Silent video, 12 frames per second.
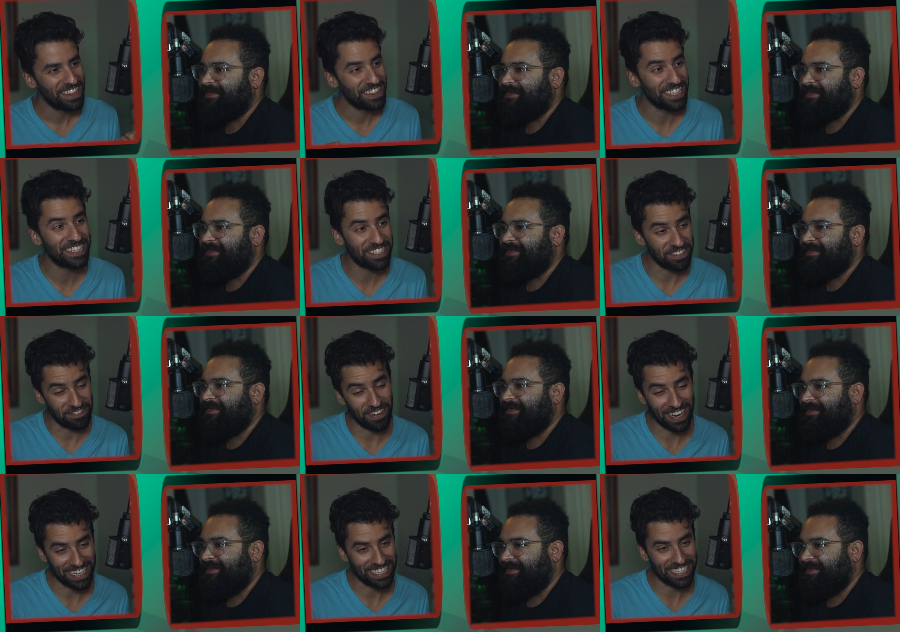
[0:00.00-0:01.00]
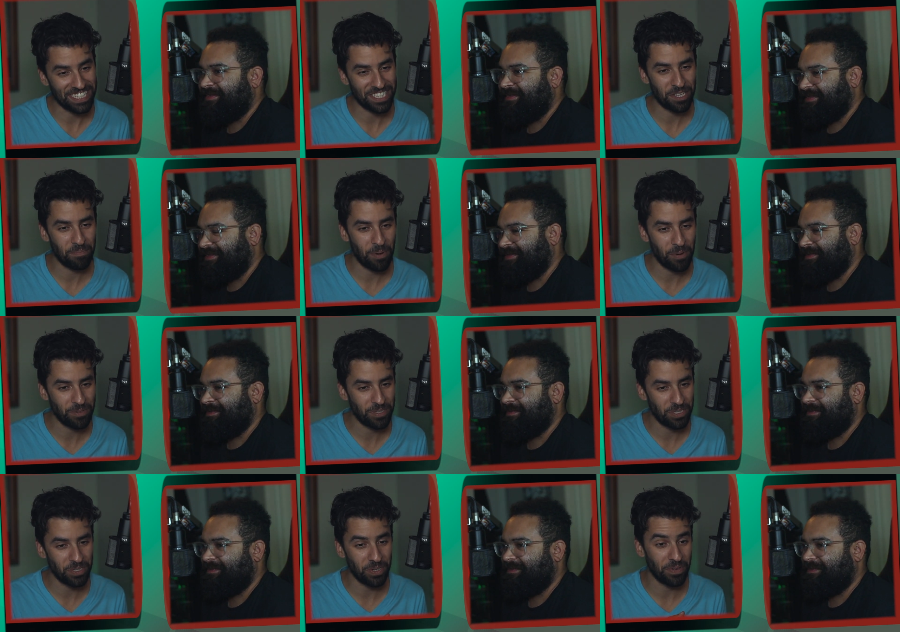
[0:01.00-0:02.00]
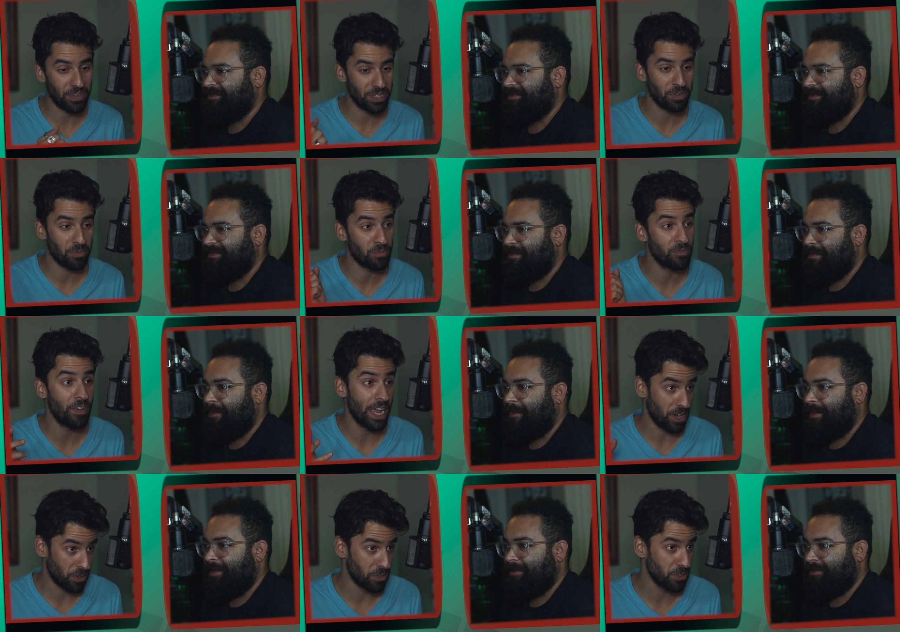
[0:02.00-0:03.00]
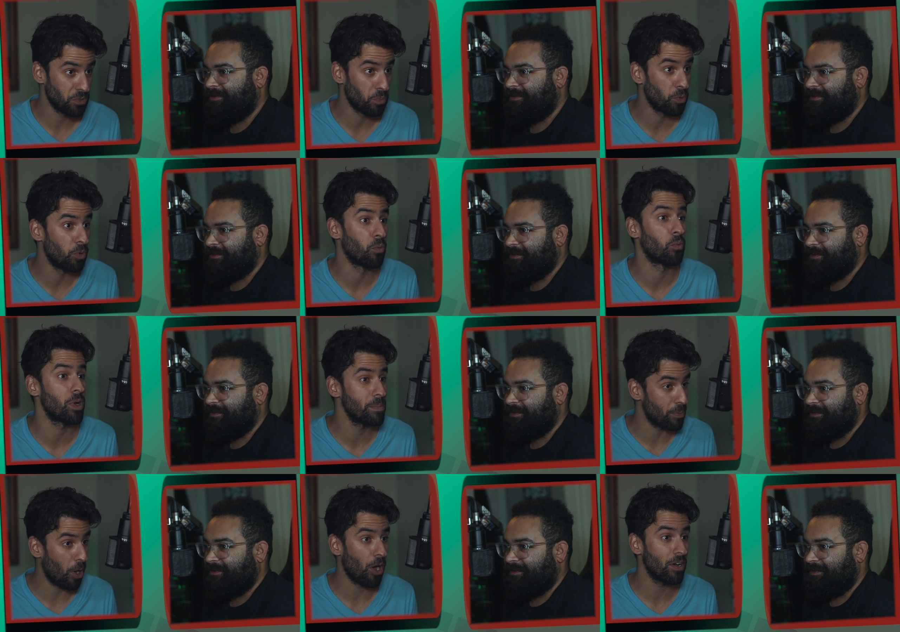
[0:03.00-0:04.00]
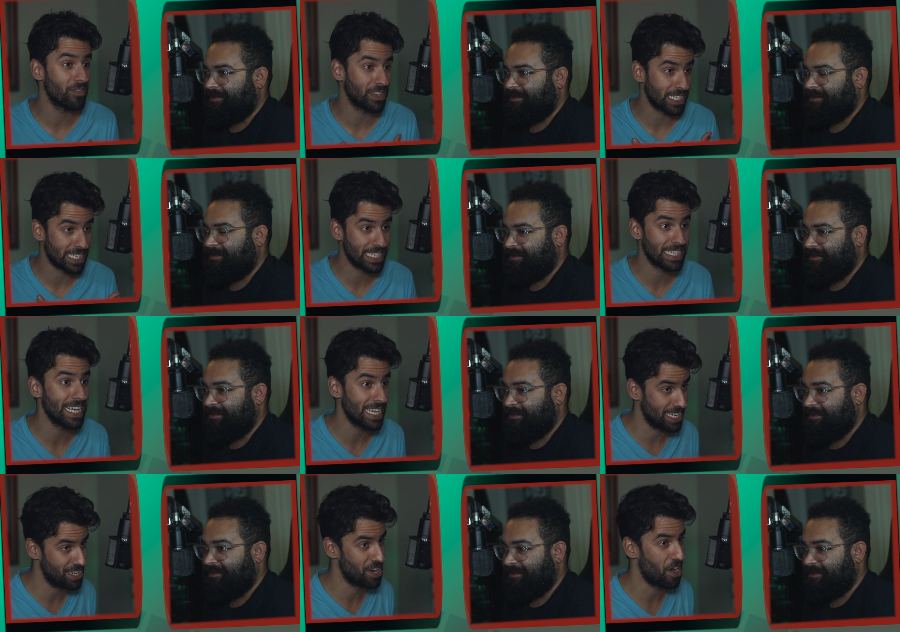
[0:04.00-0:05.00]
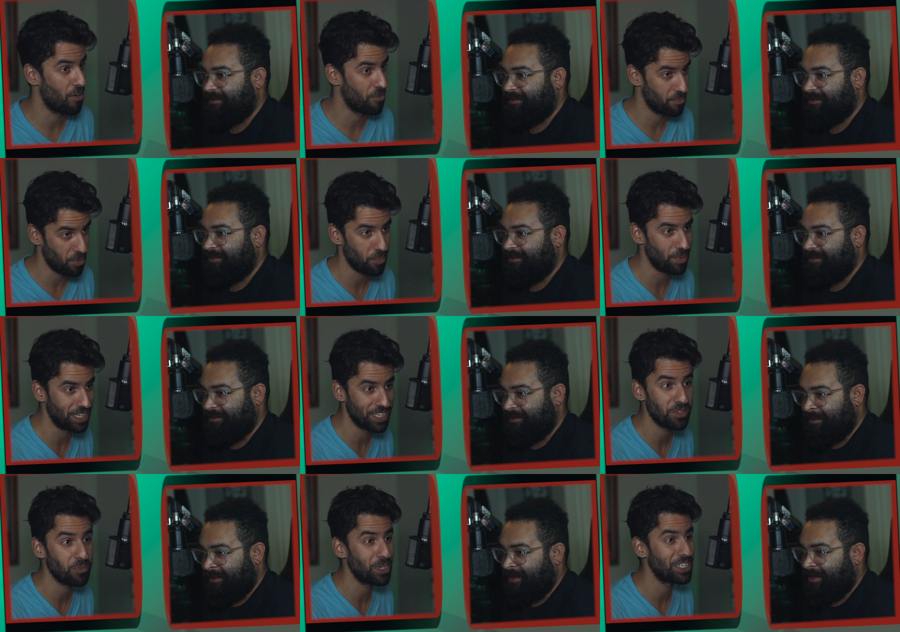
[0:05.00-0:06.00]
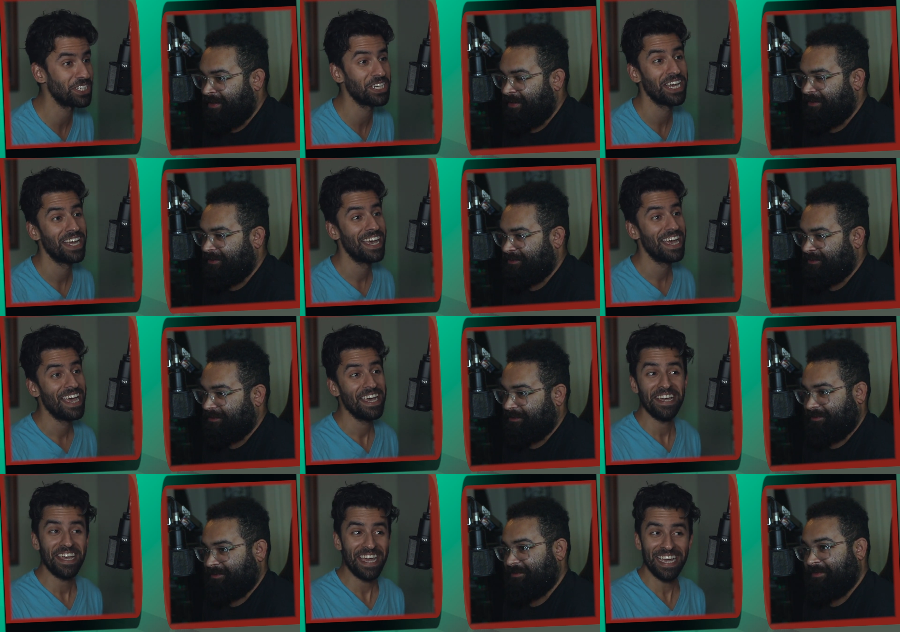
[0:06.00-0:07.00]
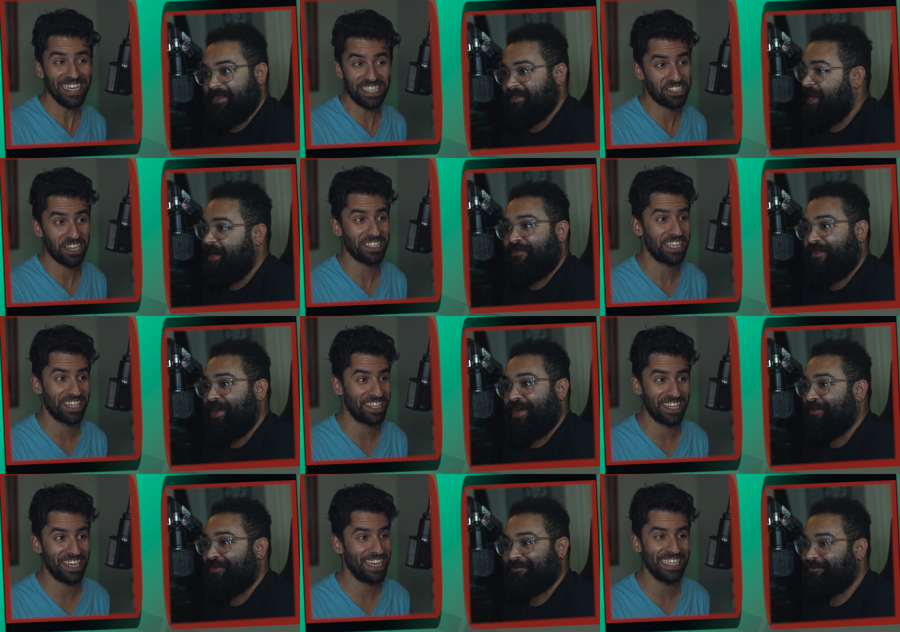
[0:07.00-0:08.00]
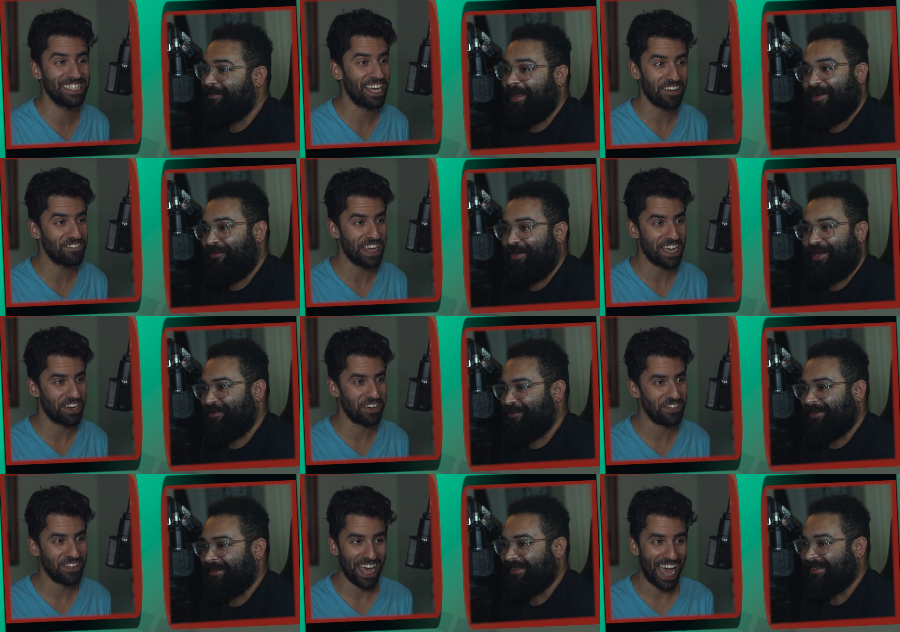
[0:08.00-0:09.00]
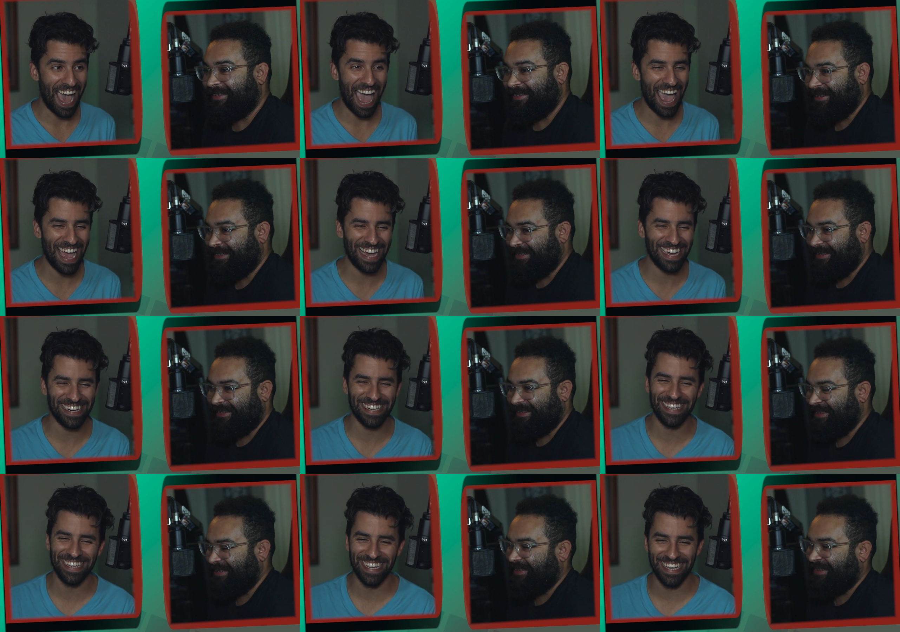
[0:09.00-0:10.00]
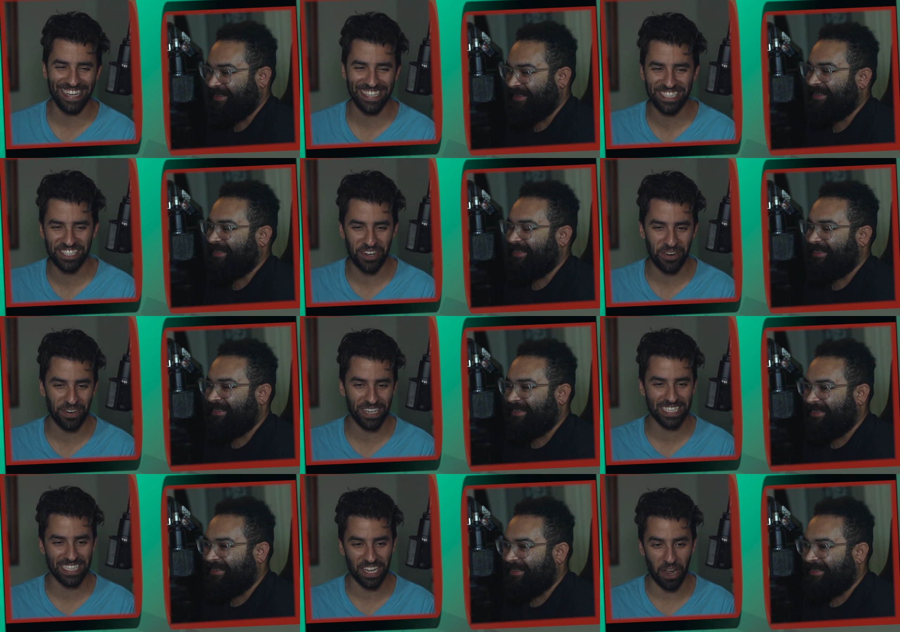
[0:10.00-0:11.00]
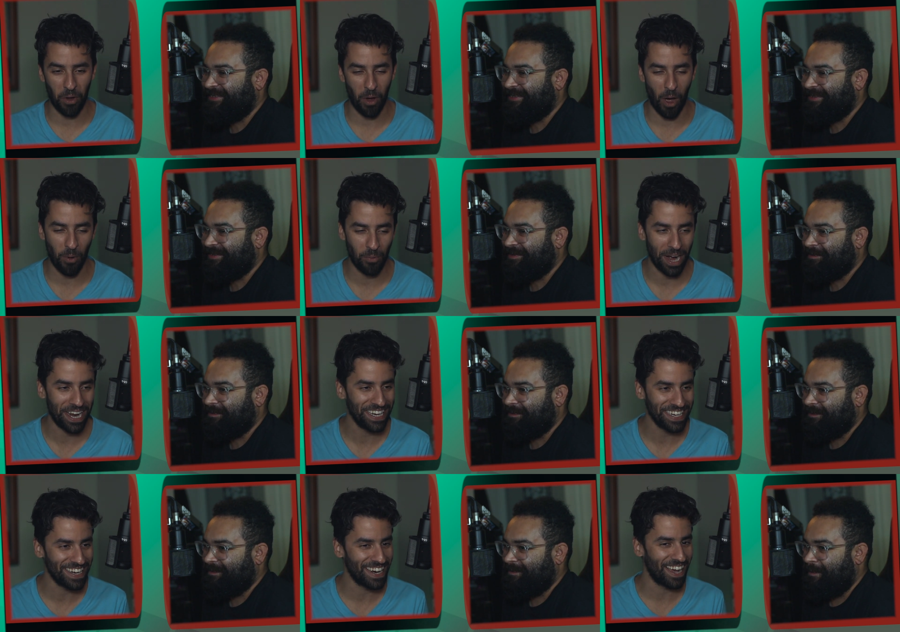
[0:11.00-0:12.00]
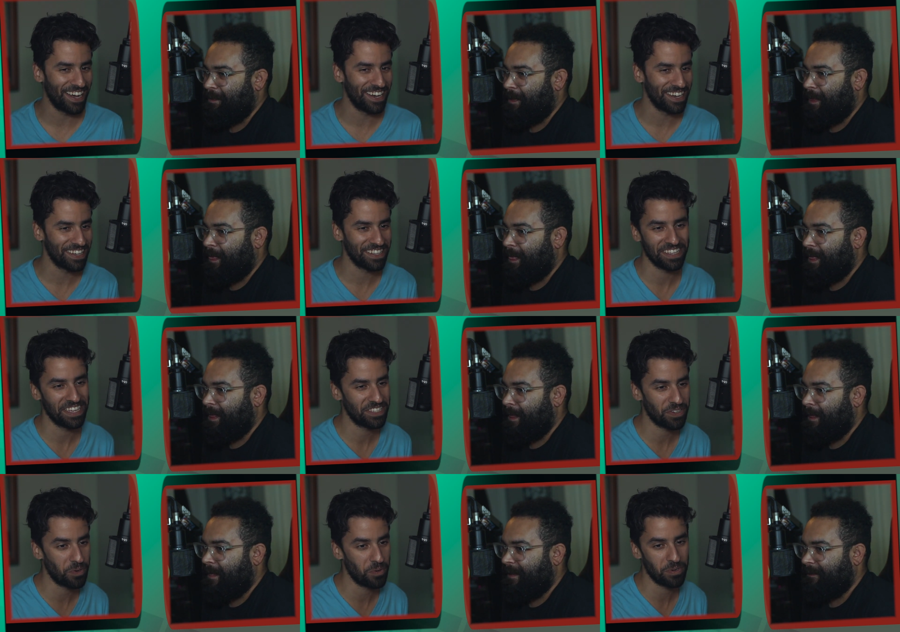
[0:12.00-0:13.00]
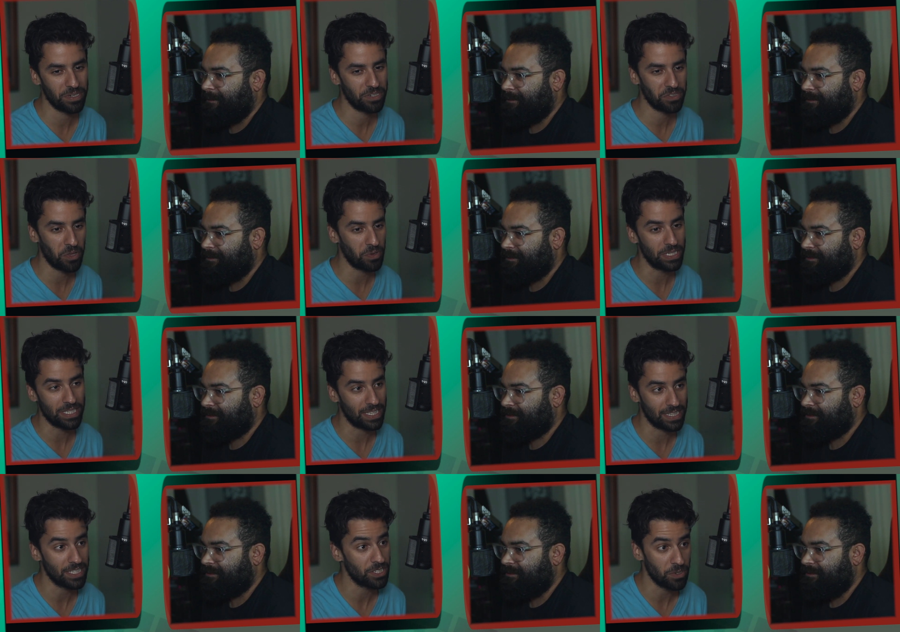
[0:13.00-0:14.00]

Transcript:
Speaker 1: this device is supposed to, if it fails, will rip off the skin of Mobius, which He's doesn't. Fan of. He's not, not a fan, fan of. of. And so he's like, all right. Uh, so Loki's like, let's